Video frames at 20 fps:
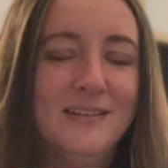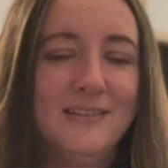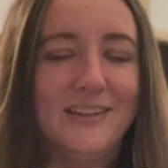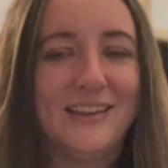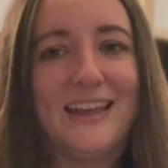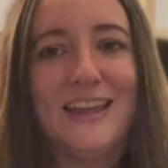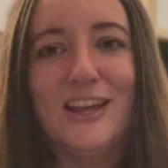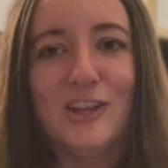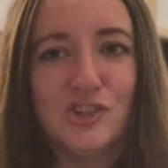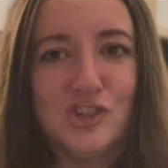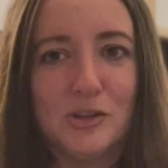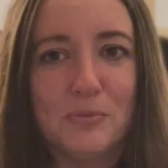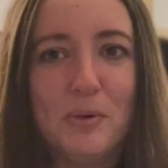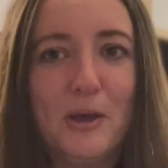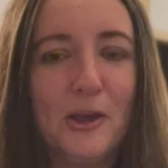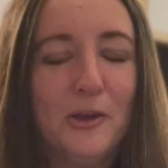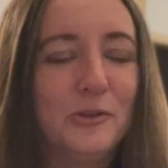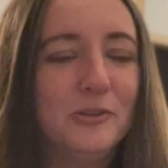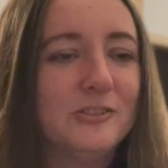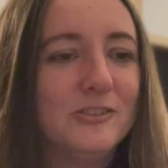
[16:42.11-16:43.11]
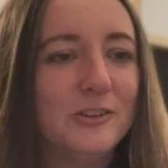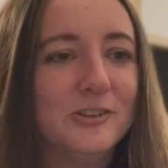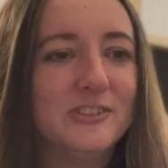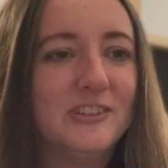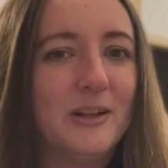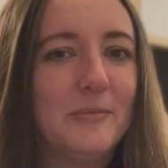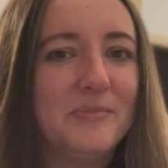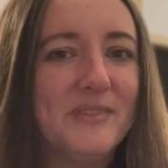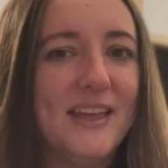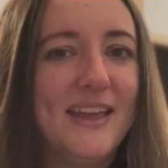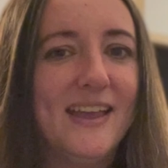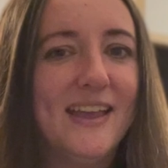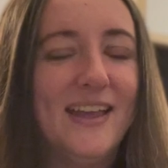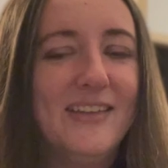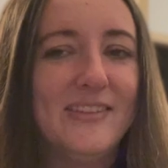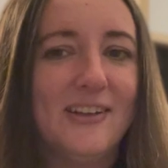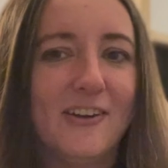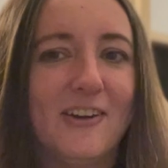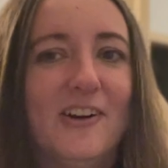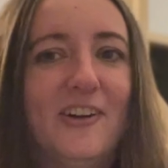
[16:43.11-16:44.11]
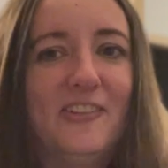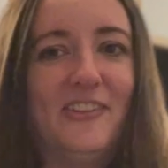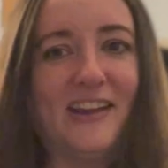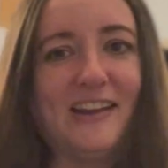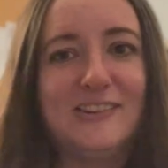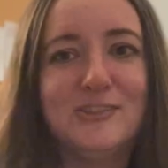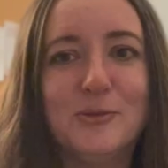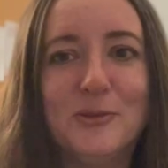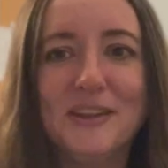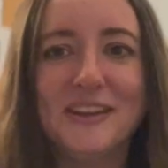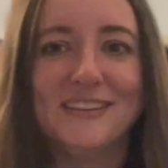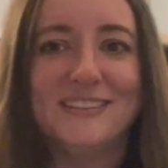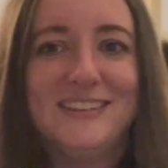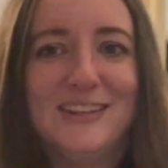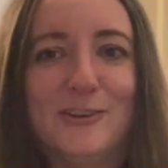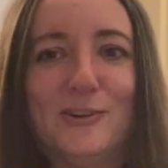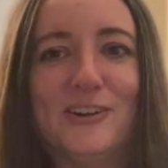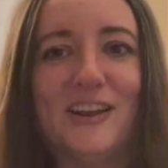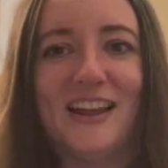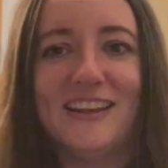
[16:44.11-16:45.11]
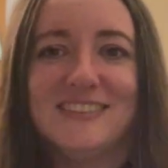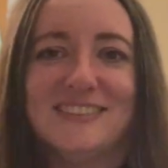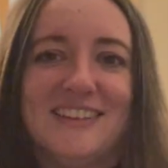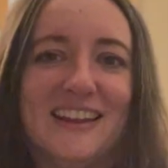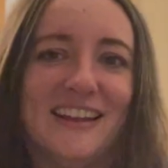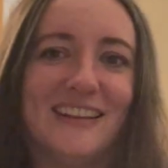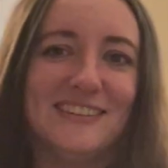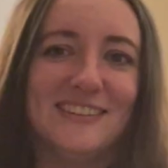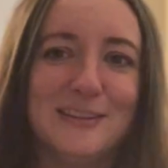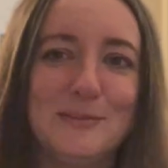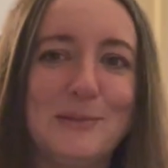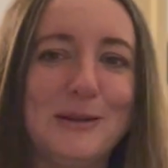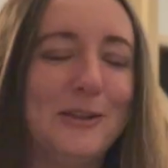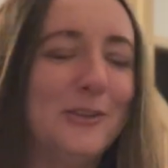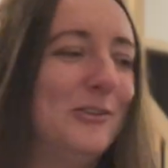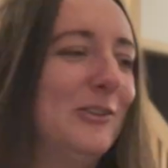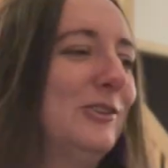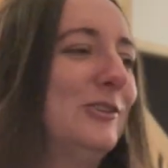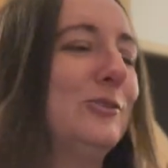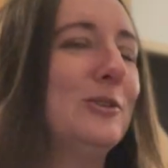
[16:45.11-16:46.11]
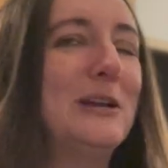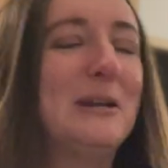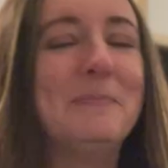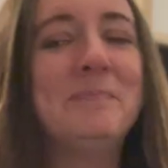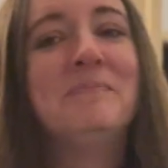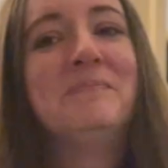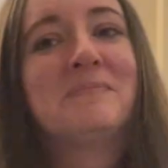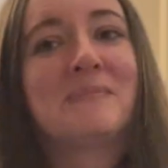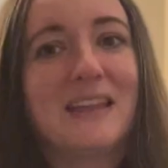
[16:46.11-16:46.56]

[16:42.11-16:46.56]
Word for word: like a hitching post or something and they're all like doing like a synchronized dance in the middle of the street.